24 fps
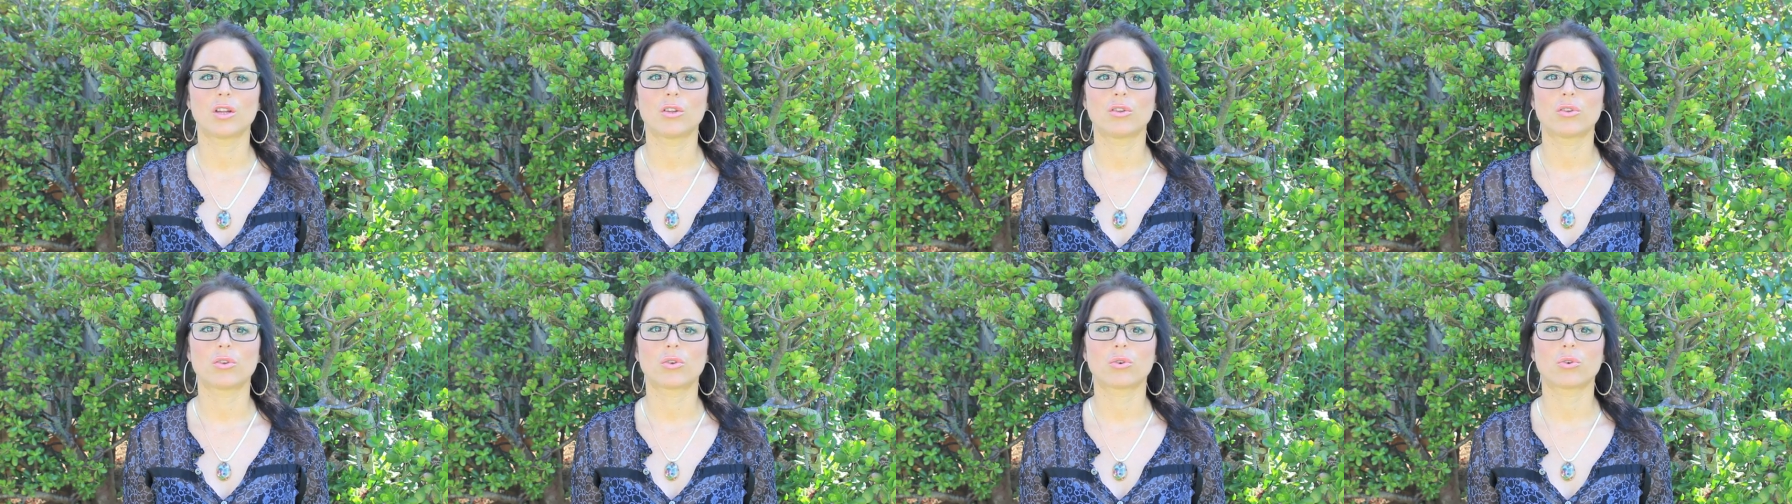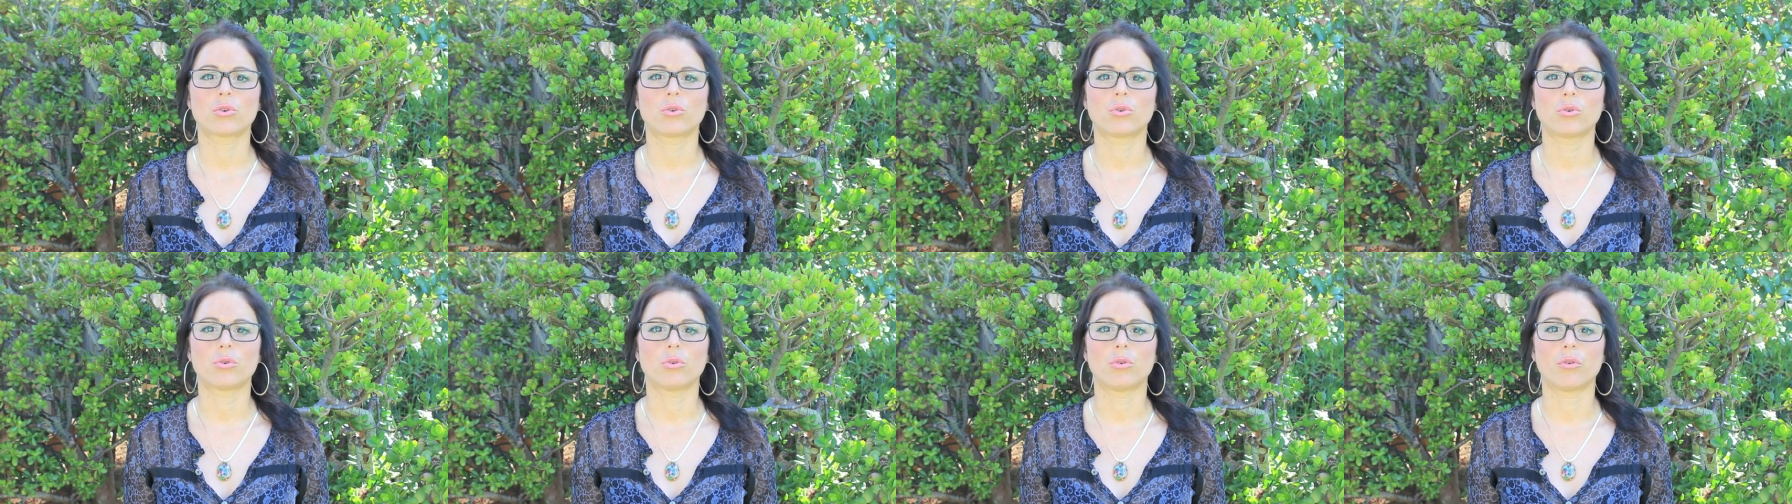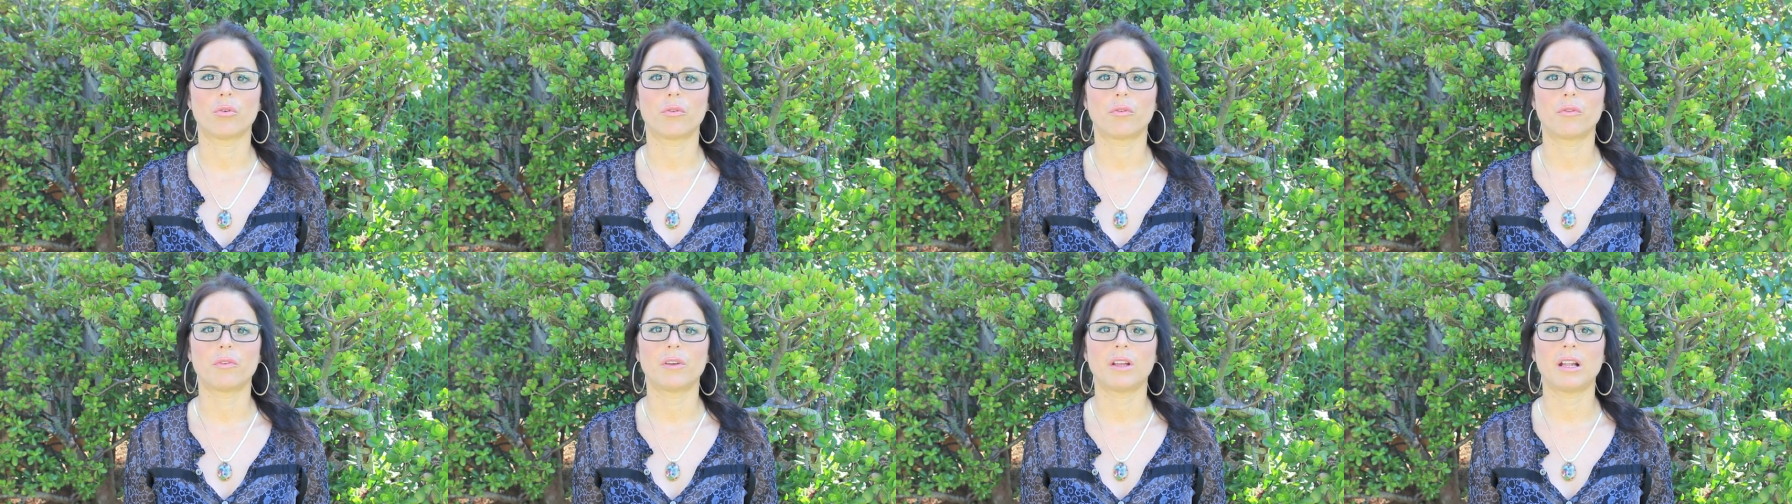Two,
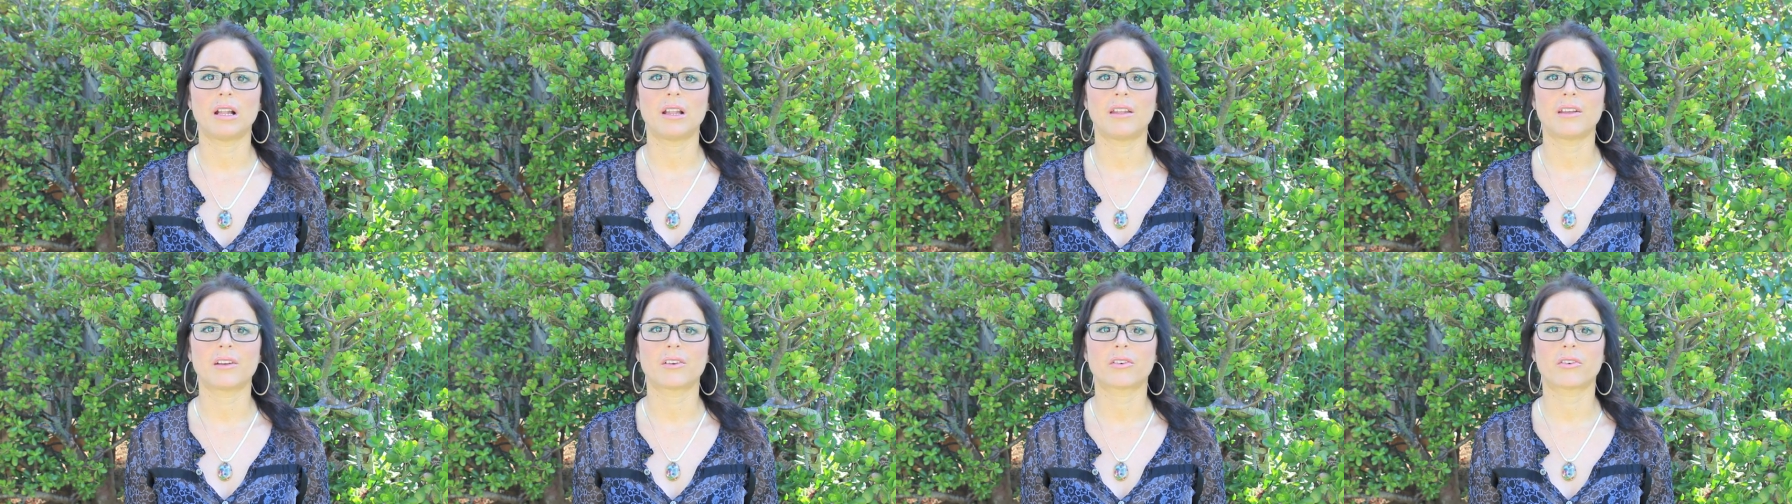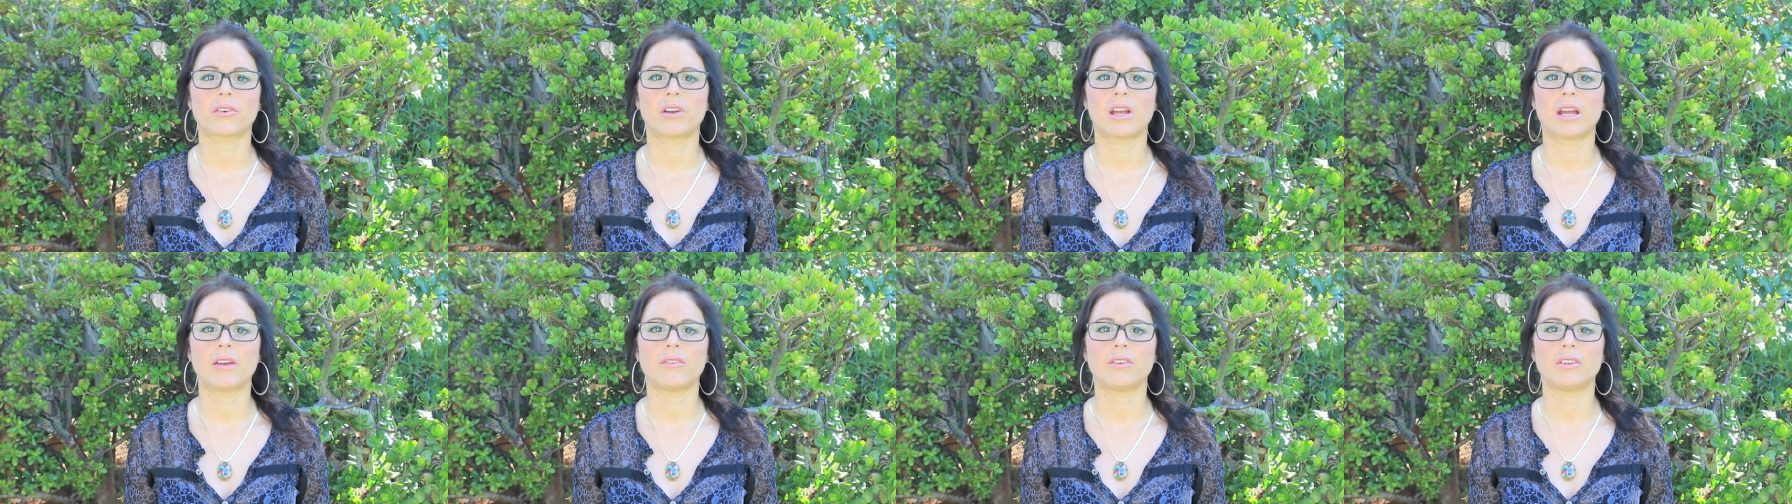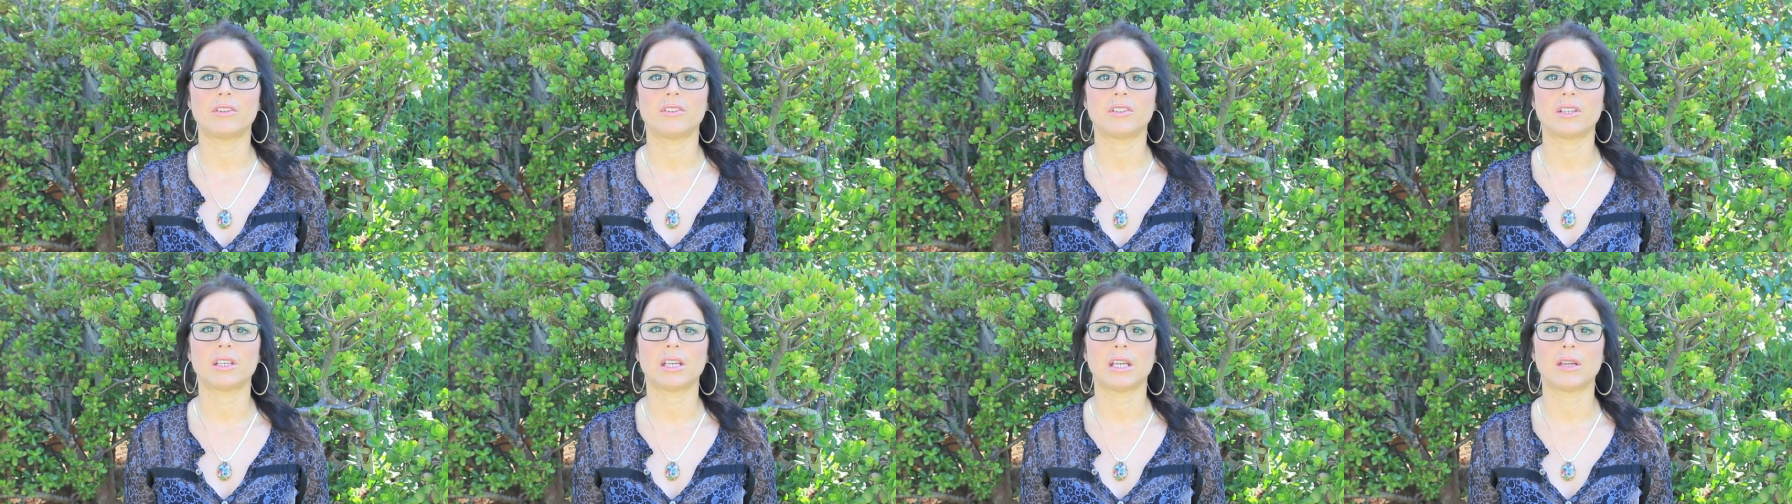feel the
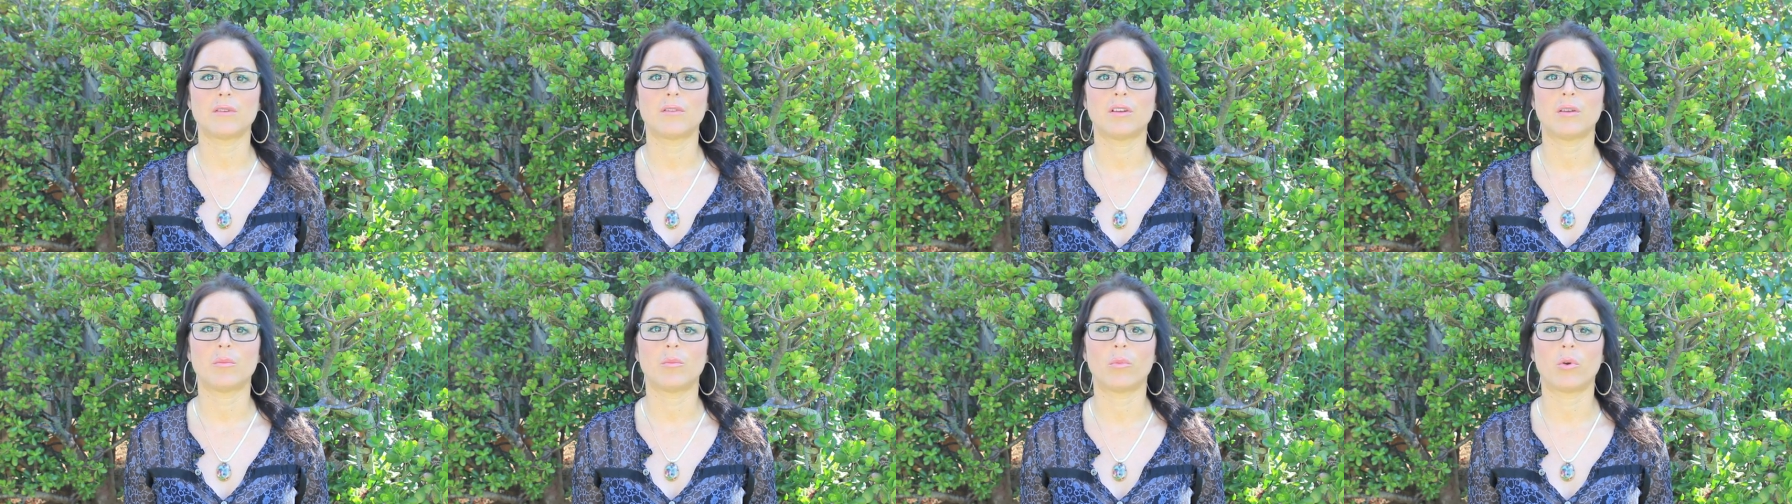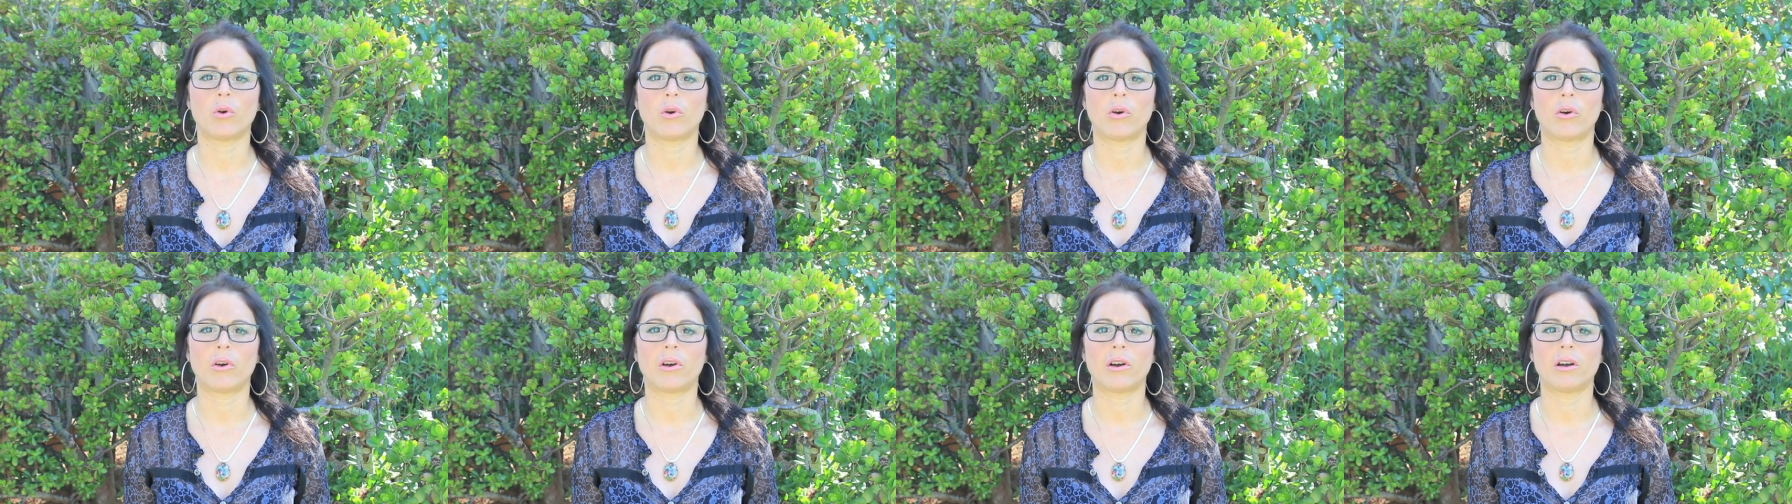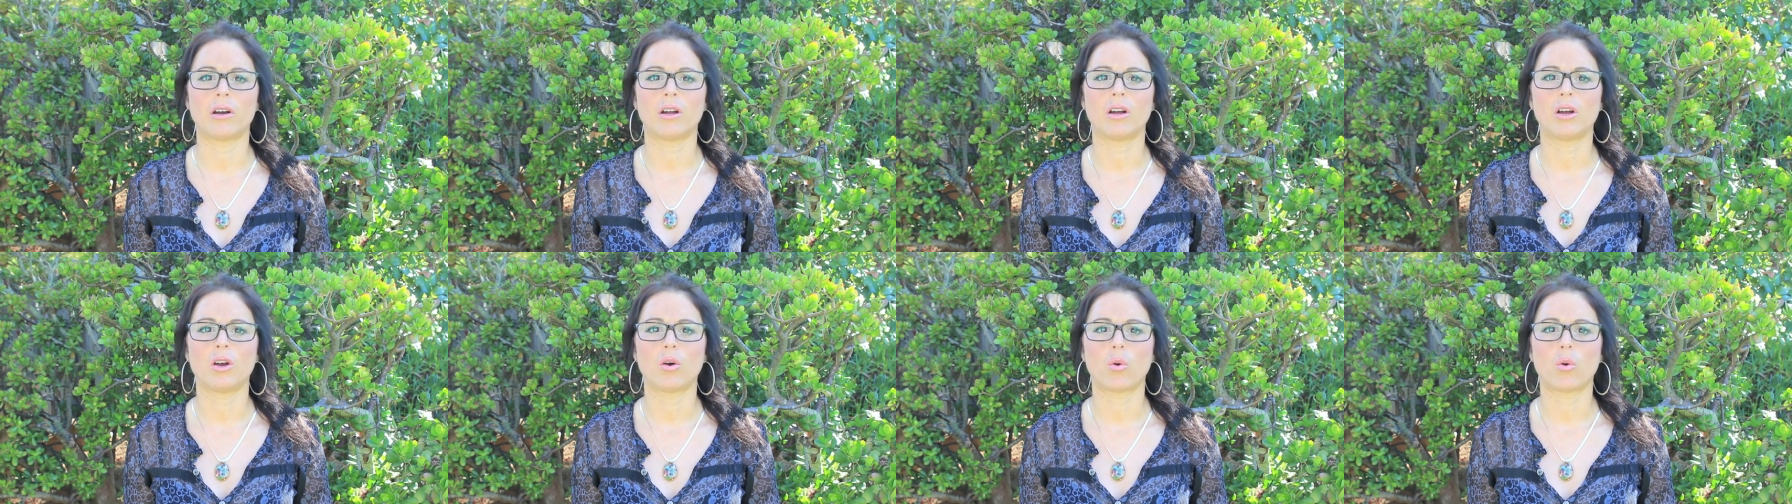gravity even more.